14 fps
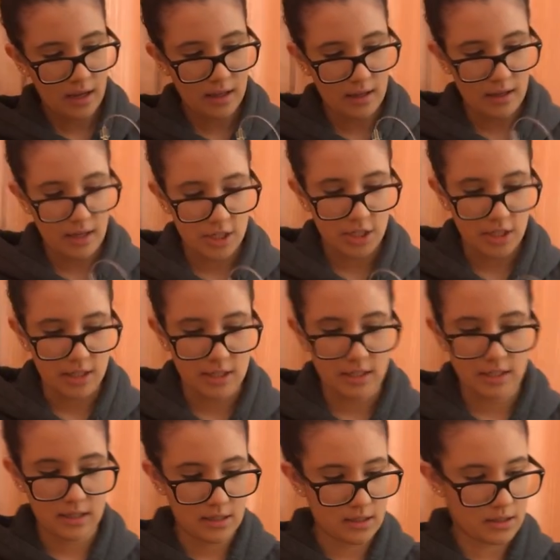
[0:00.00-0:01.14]
I make sure this
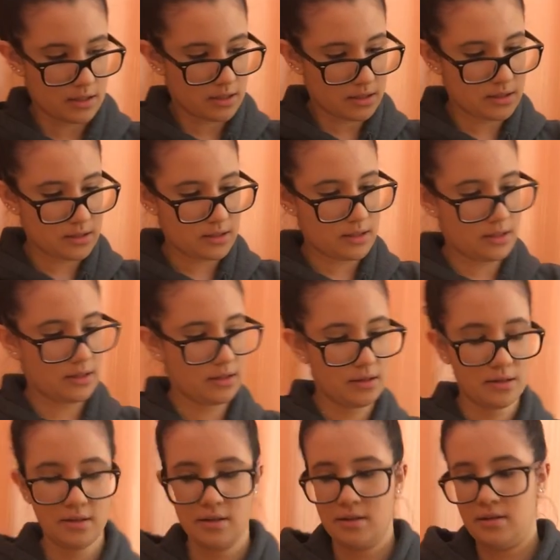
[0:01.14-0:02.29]
is
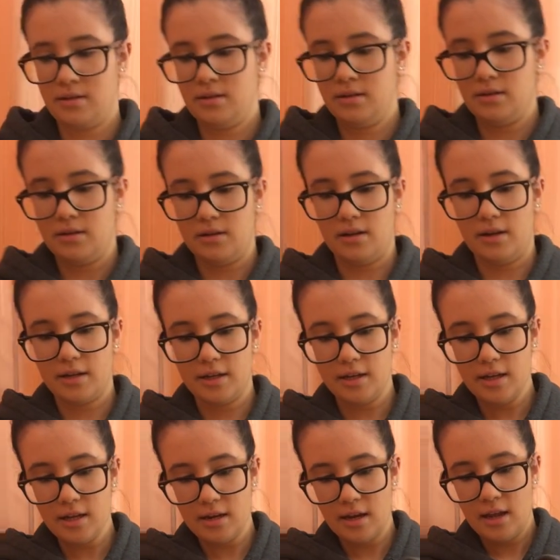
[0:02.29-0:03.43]

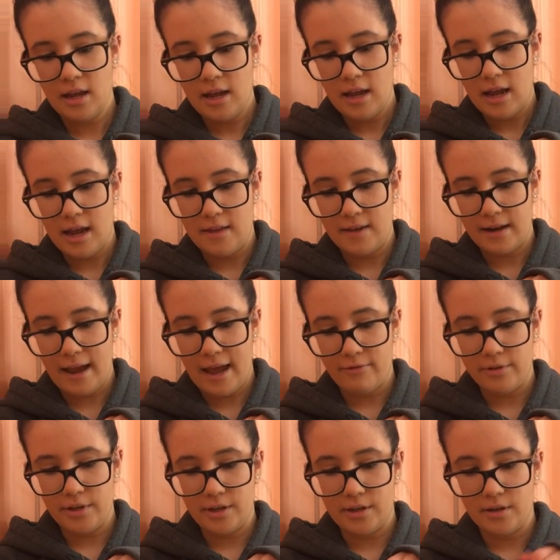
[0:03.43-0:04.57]
good. And then I
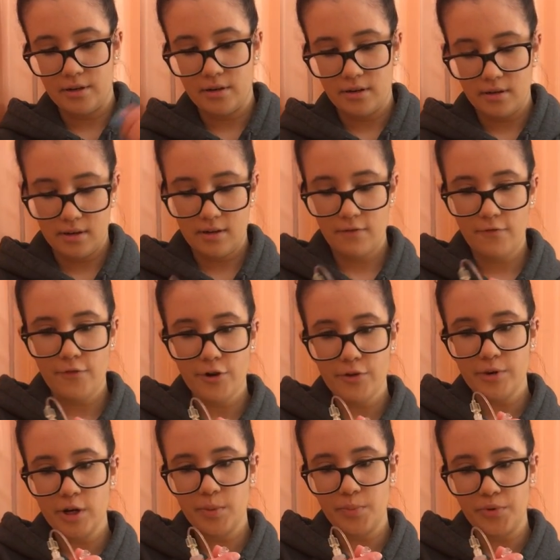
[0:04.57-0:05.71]
would
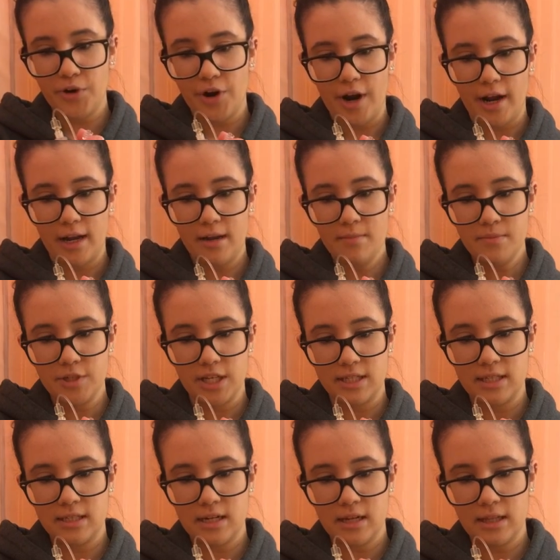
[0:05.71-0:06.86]
forward prime just
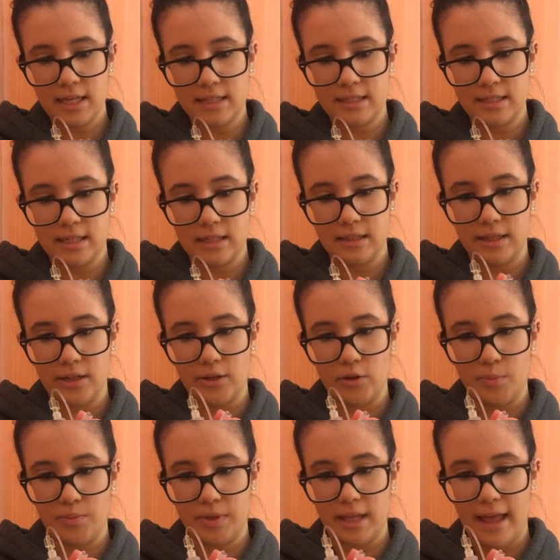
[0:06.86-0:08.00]
until I see a little
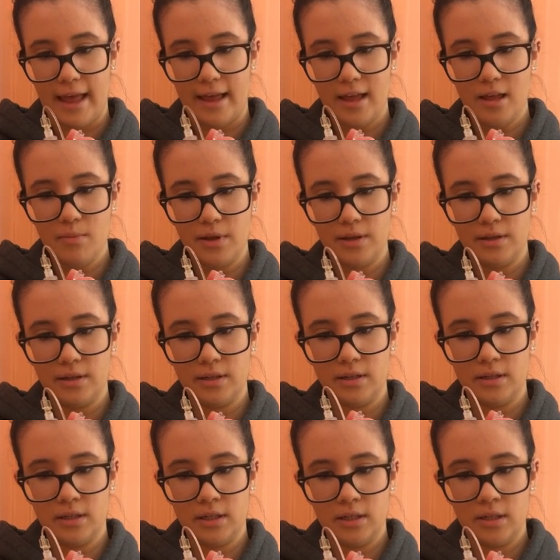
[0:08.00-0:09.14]
bleb
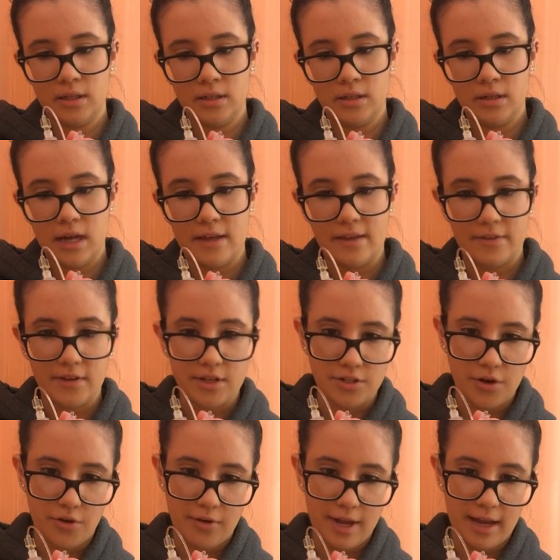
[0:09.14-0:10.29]
and that there's
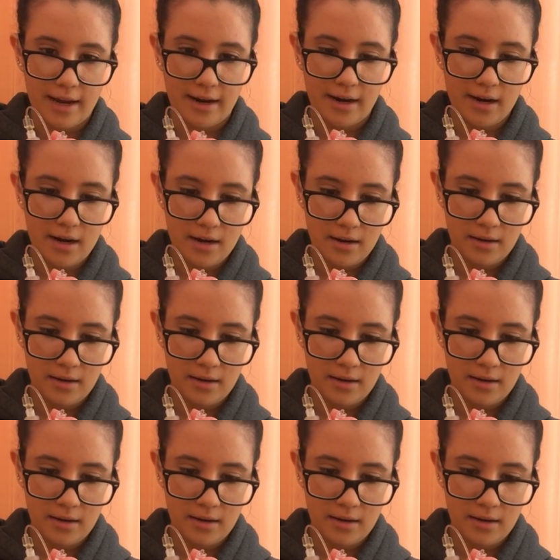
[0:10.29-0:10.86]
no air.